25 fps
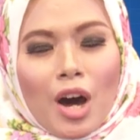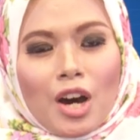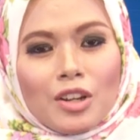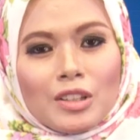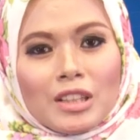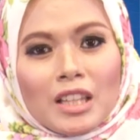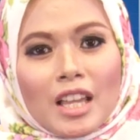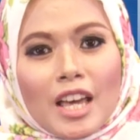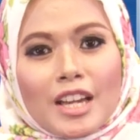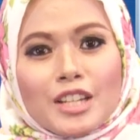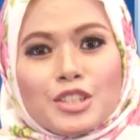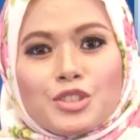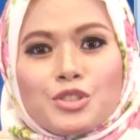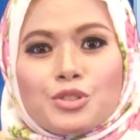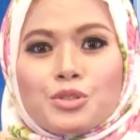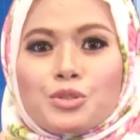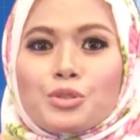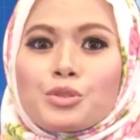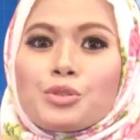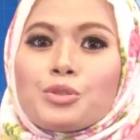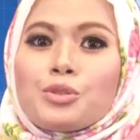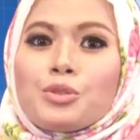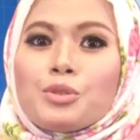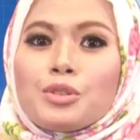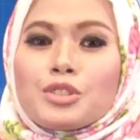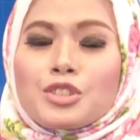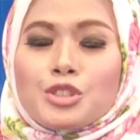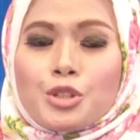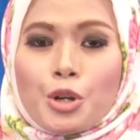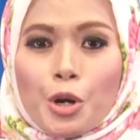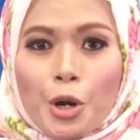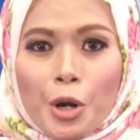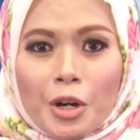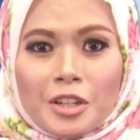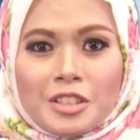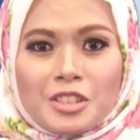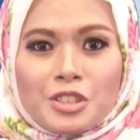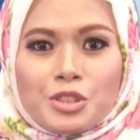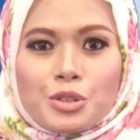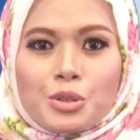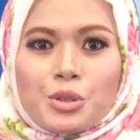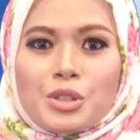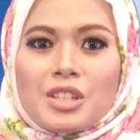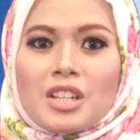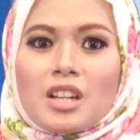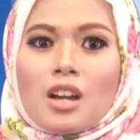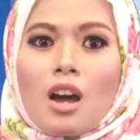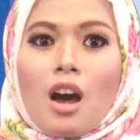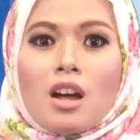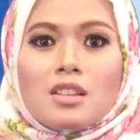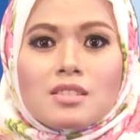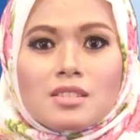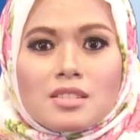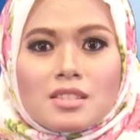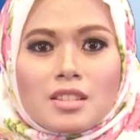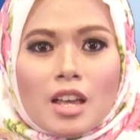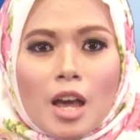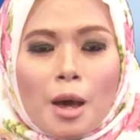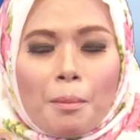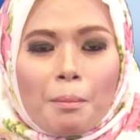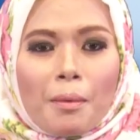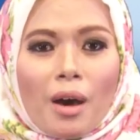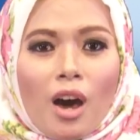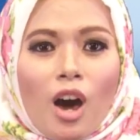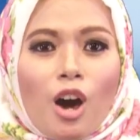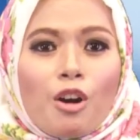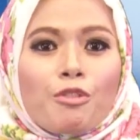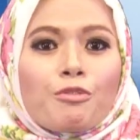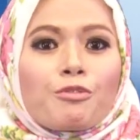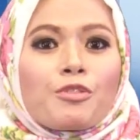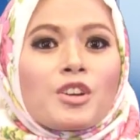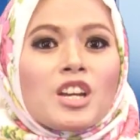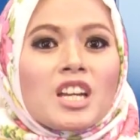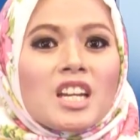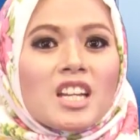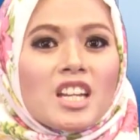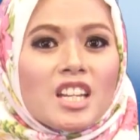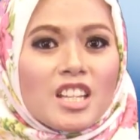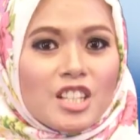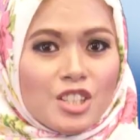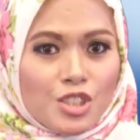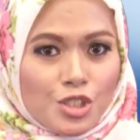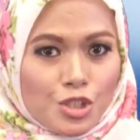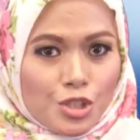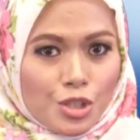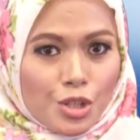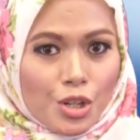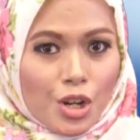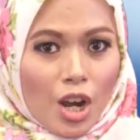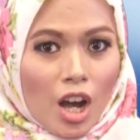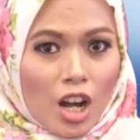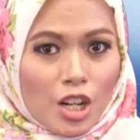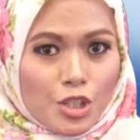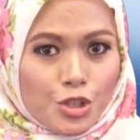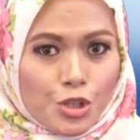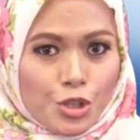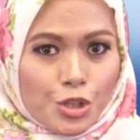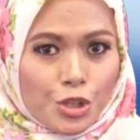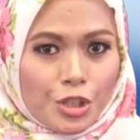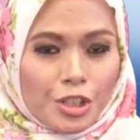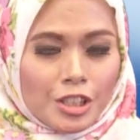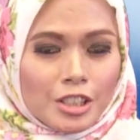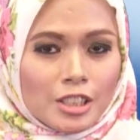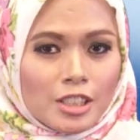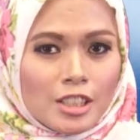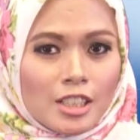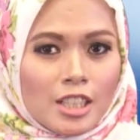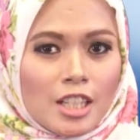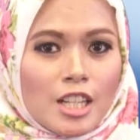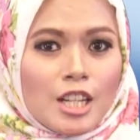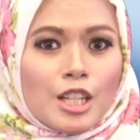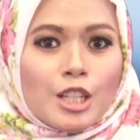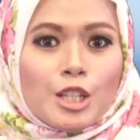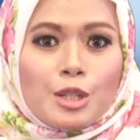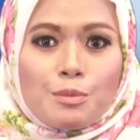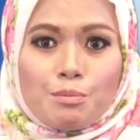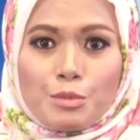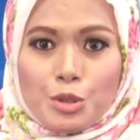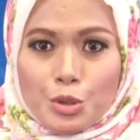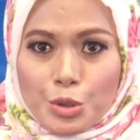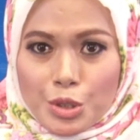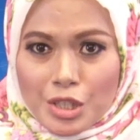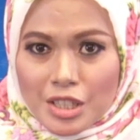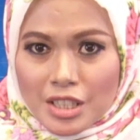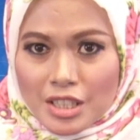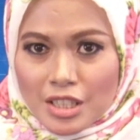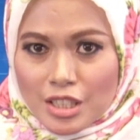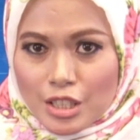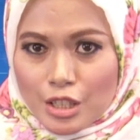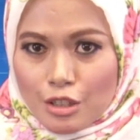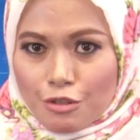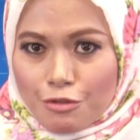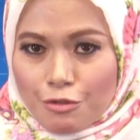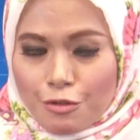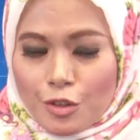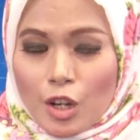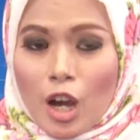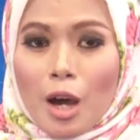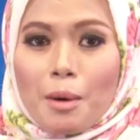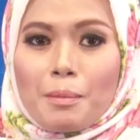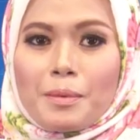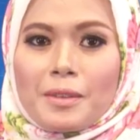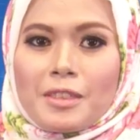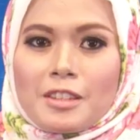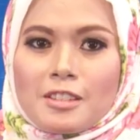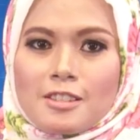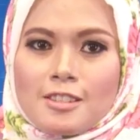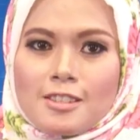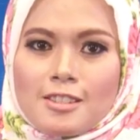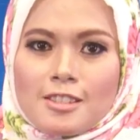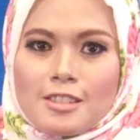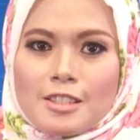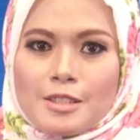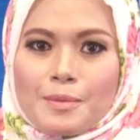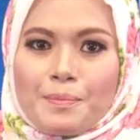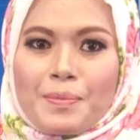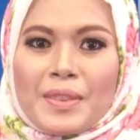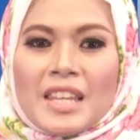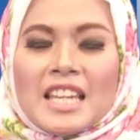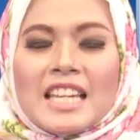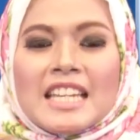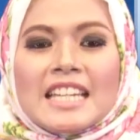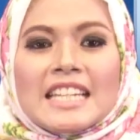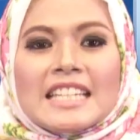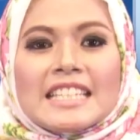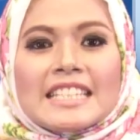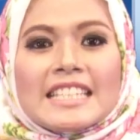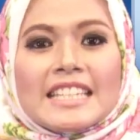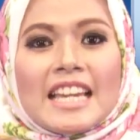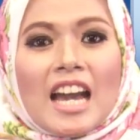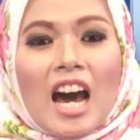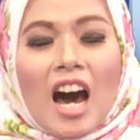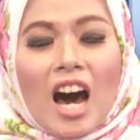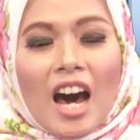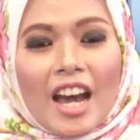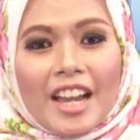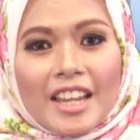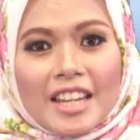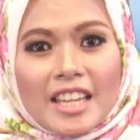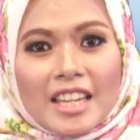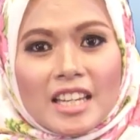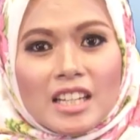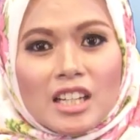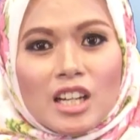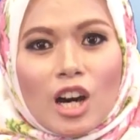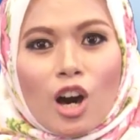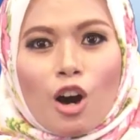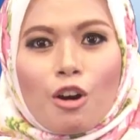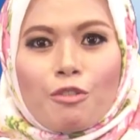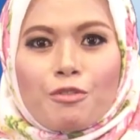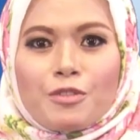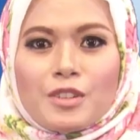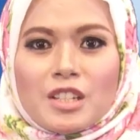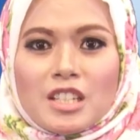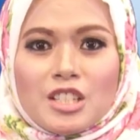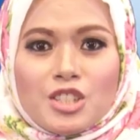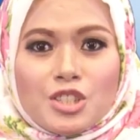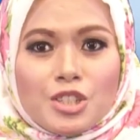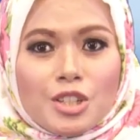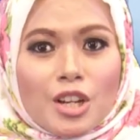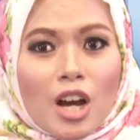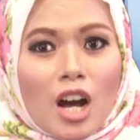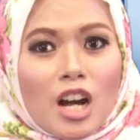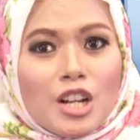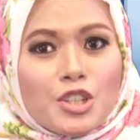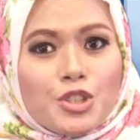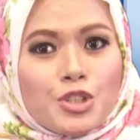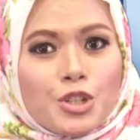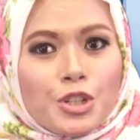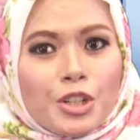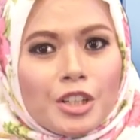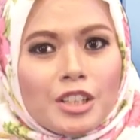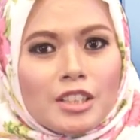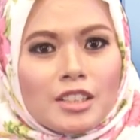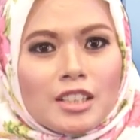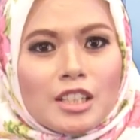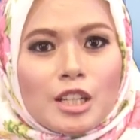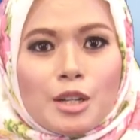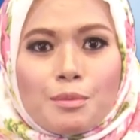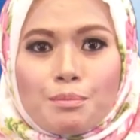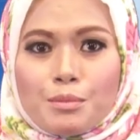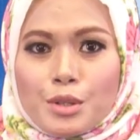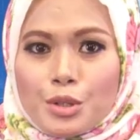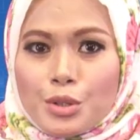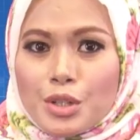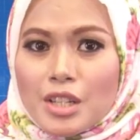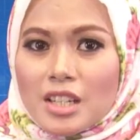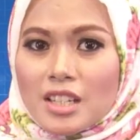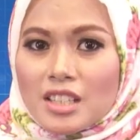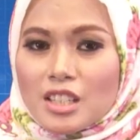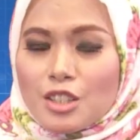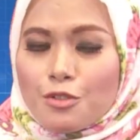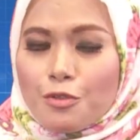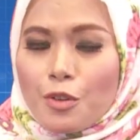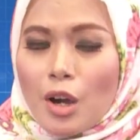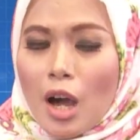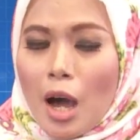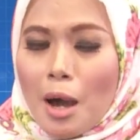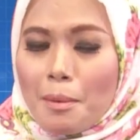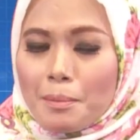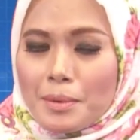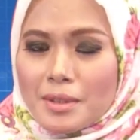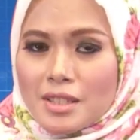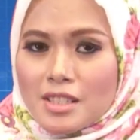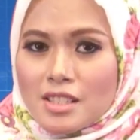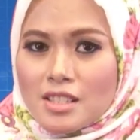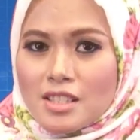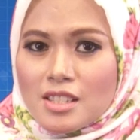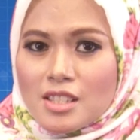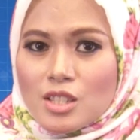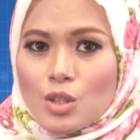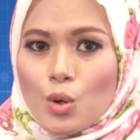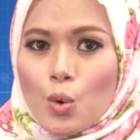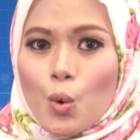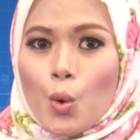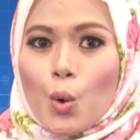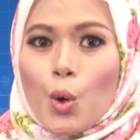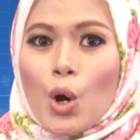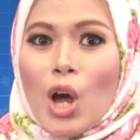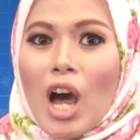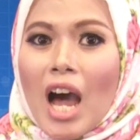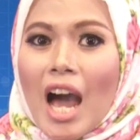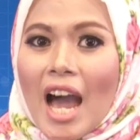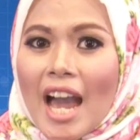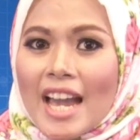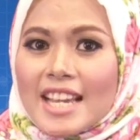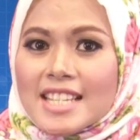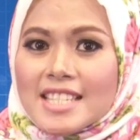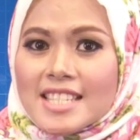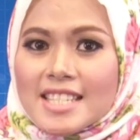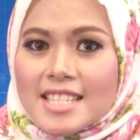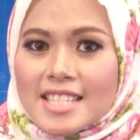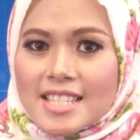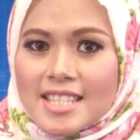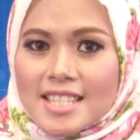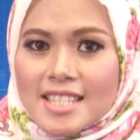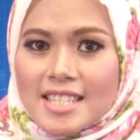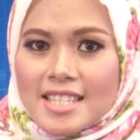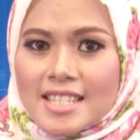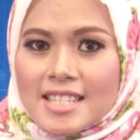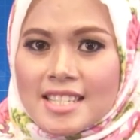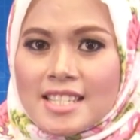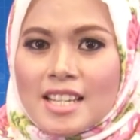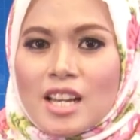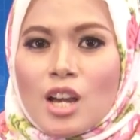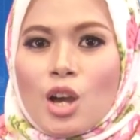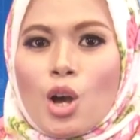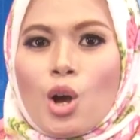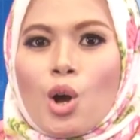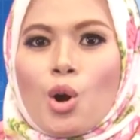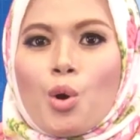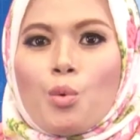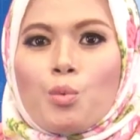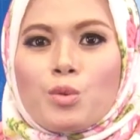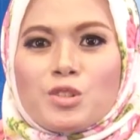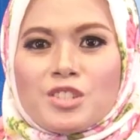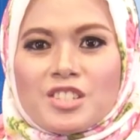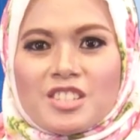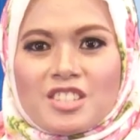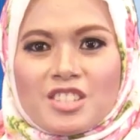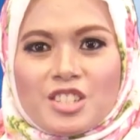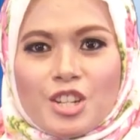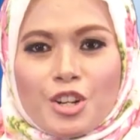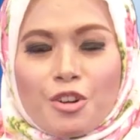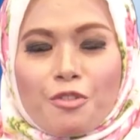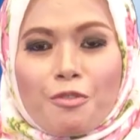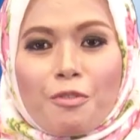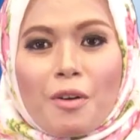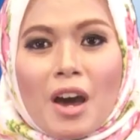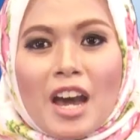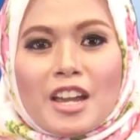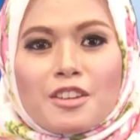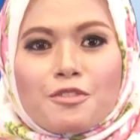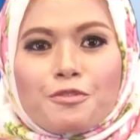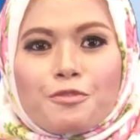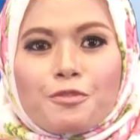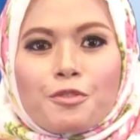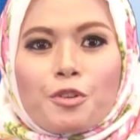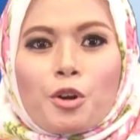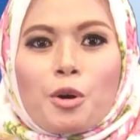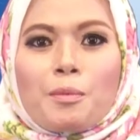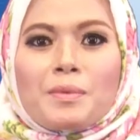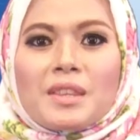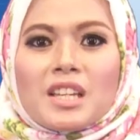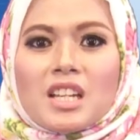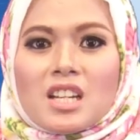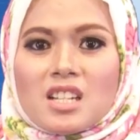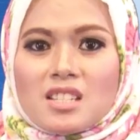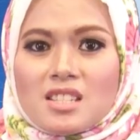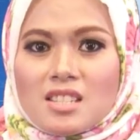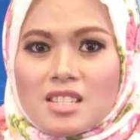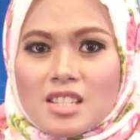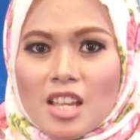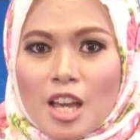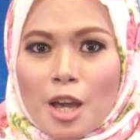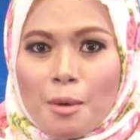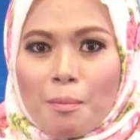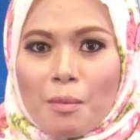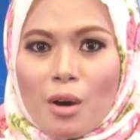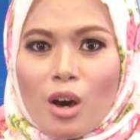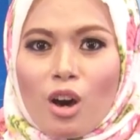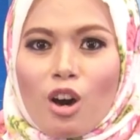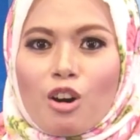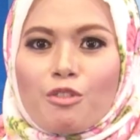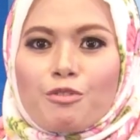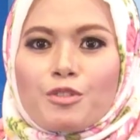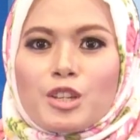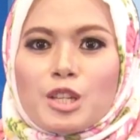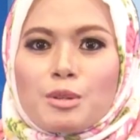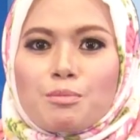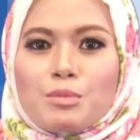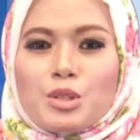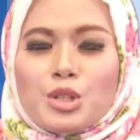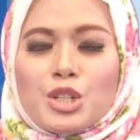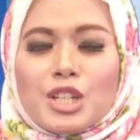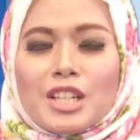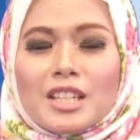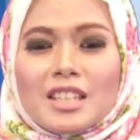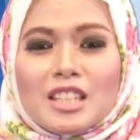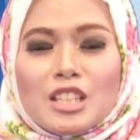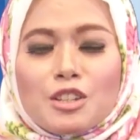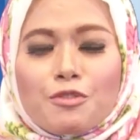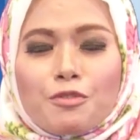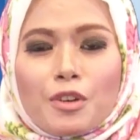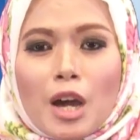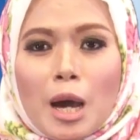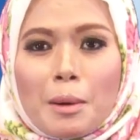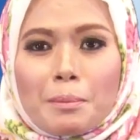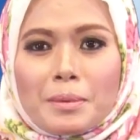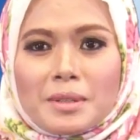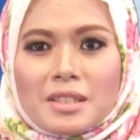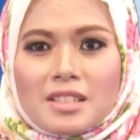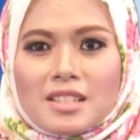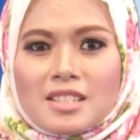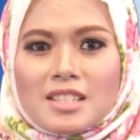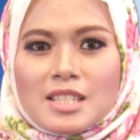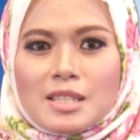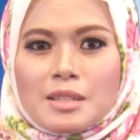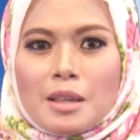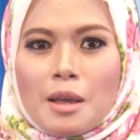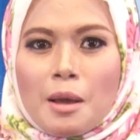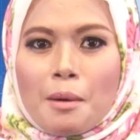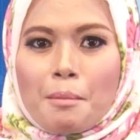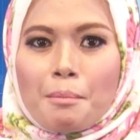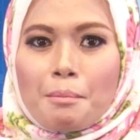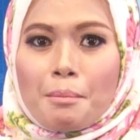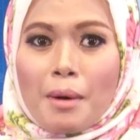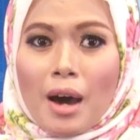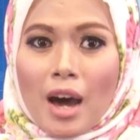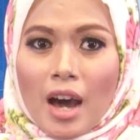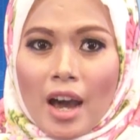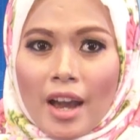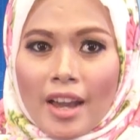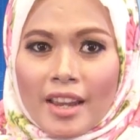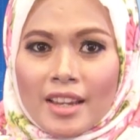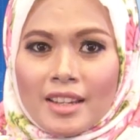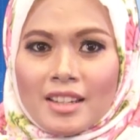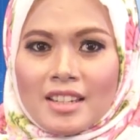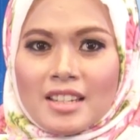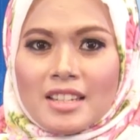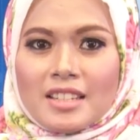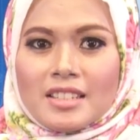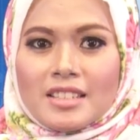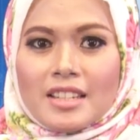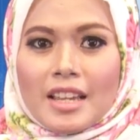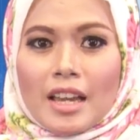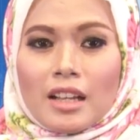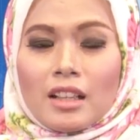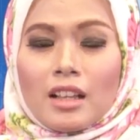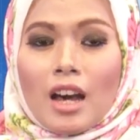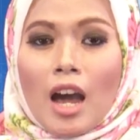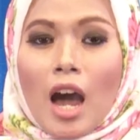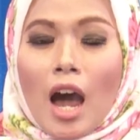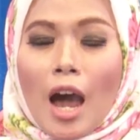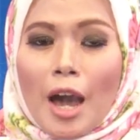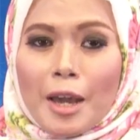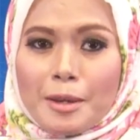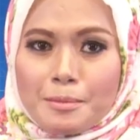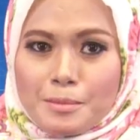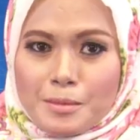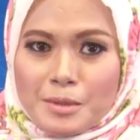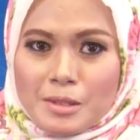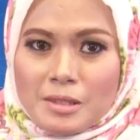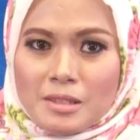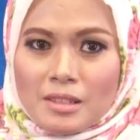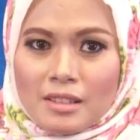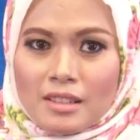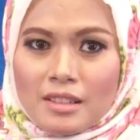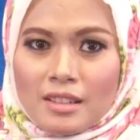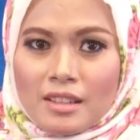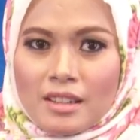I'd like to turn to the concept of intercultural communicative competence. The idea of intercultural communicative competence, or ICC, was derived from the concept of communicative competence by Dale Hymes.